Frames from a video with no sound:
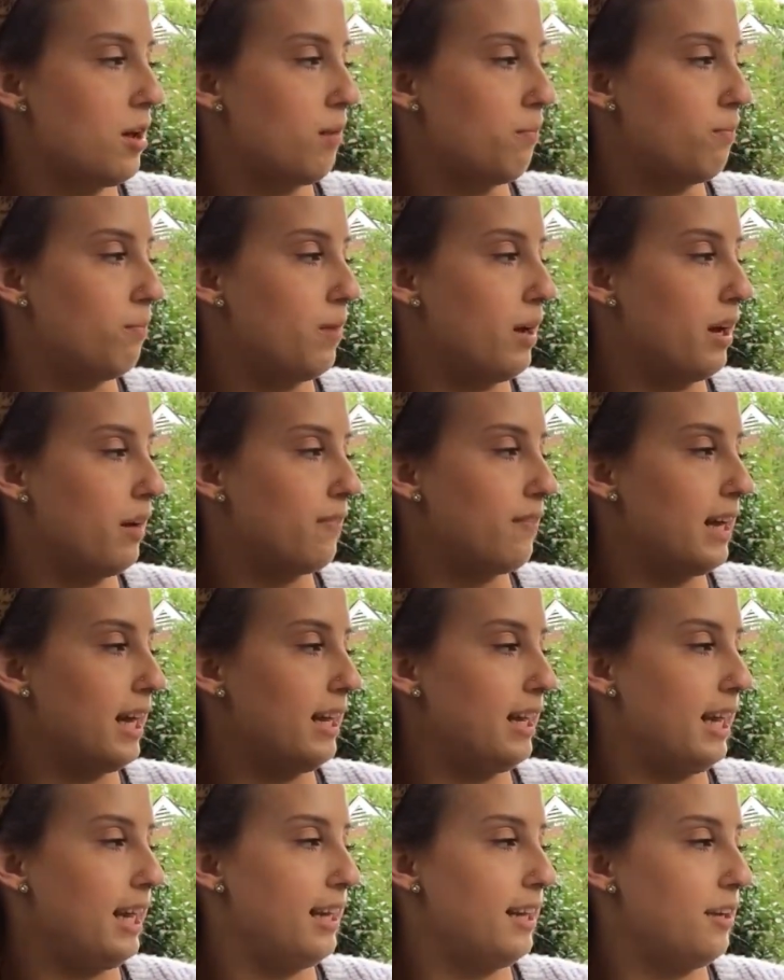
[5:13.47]
Butterfly
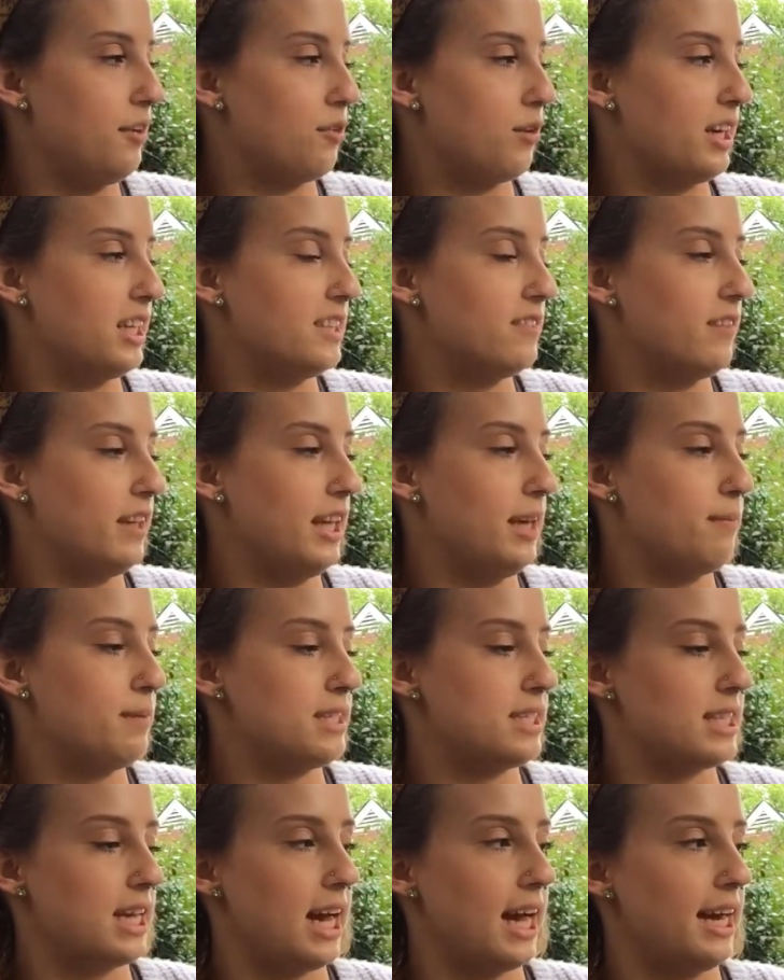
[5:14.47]
landed gracefully
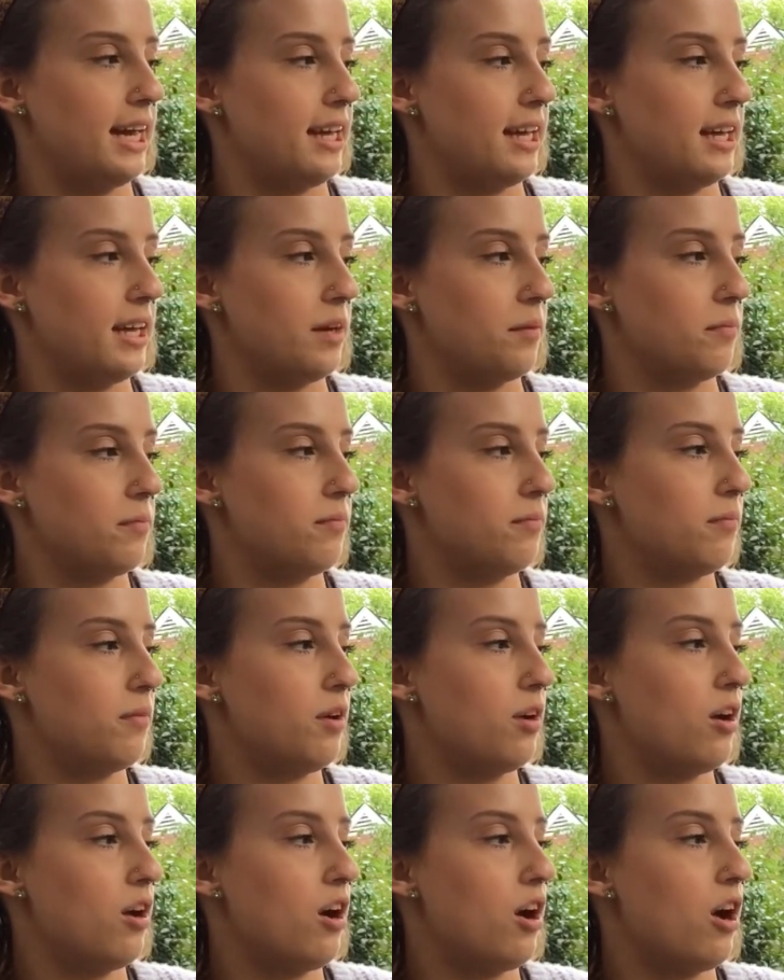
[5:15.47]
beside him.
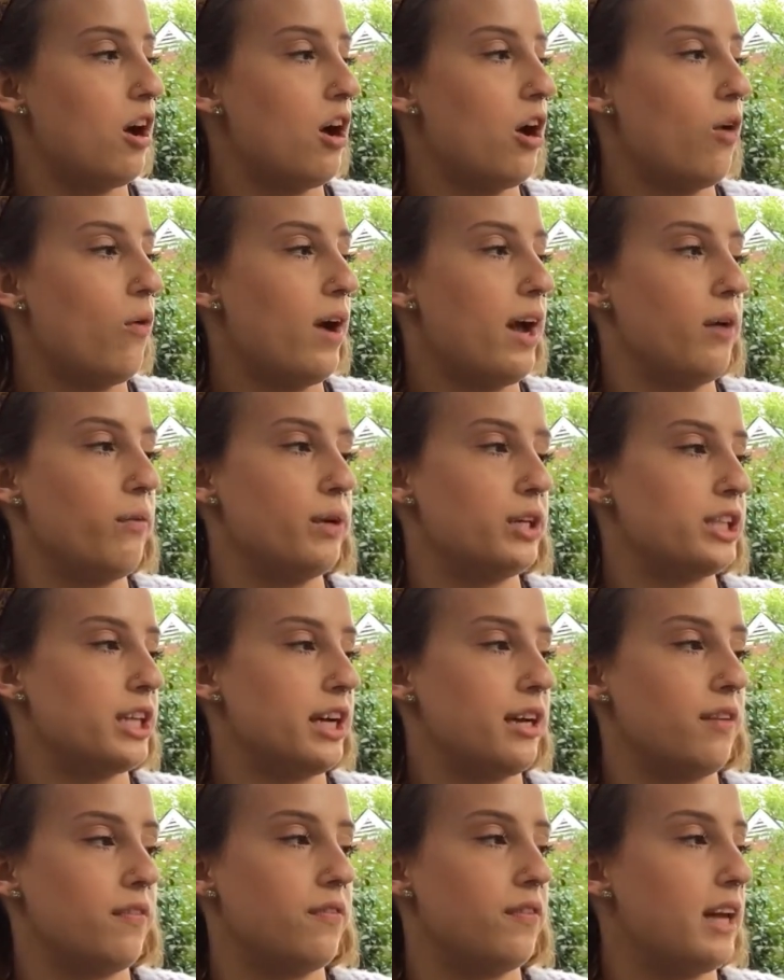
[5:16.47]
Oh, I wish I
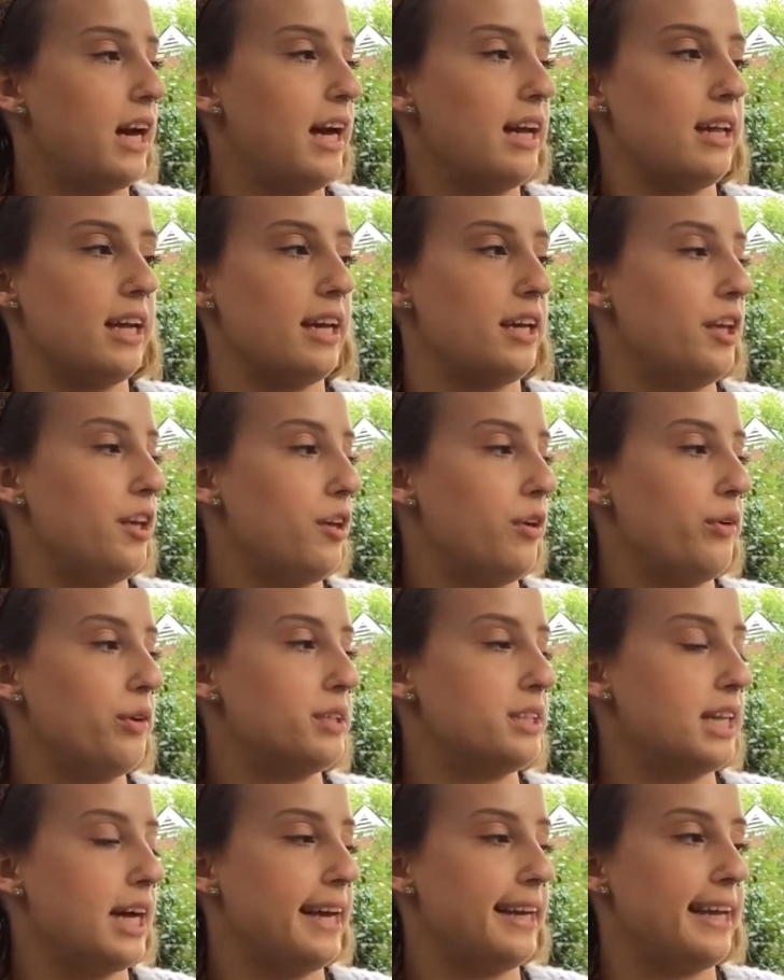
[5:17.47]
could fly like you,
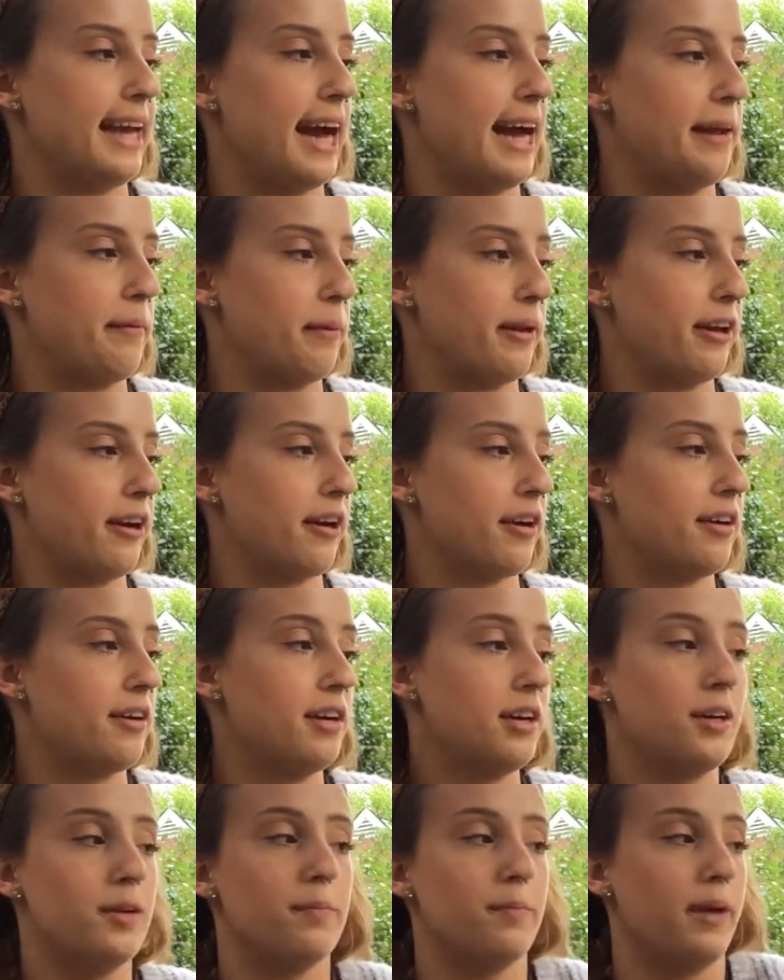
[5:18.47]
sighed Caterpillar,
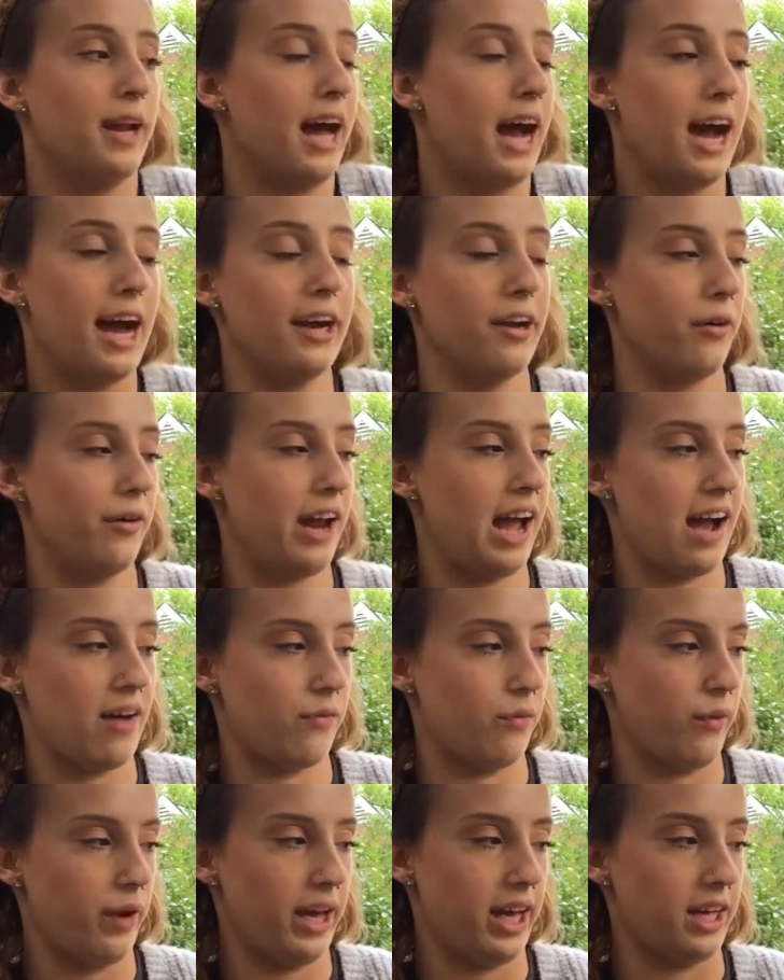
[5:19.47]
but I don't have
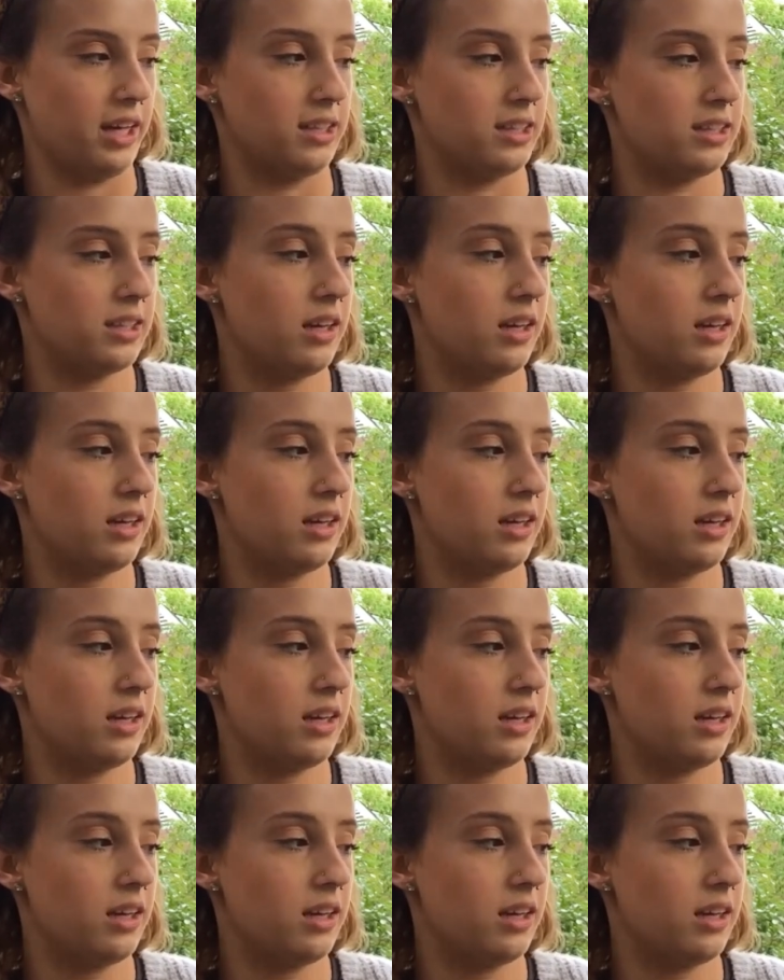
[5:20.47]
wings.